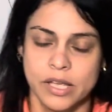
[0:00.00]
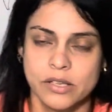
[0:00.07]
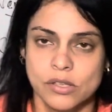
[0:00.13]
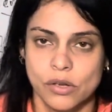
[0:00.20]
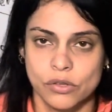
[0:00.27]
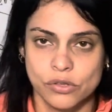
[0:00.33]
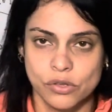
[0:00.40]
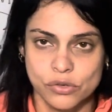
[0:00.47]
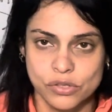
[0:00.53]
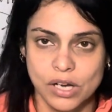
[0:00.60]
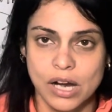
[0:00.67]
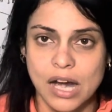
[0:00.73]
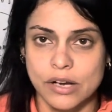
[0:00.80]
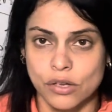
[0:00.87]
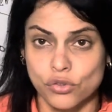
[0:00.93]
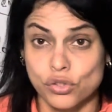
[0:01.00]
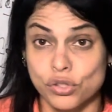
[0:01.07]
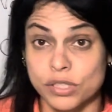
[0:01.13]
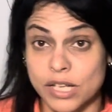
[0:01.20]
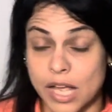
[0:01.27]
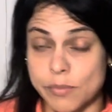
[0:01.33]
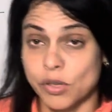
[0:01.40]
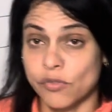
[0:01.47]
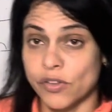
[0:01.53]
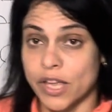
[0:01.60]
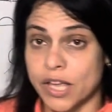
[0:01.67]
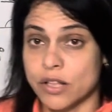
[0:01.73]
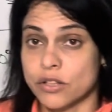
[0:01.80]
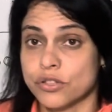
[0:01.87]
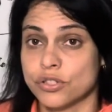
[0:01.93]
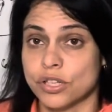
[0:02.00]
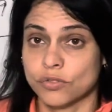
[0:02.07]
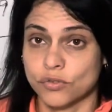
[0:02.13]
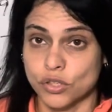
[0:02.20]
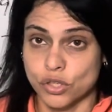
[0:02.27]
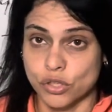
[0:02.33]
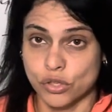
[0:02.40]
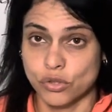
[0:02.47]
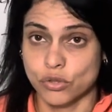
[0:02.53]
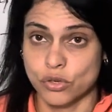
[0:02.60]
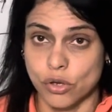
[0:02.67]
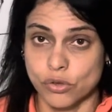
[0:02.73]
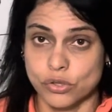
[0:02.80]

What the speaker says: So those are another types of angles just for you to know.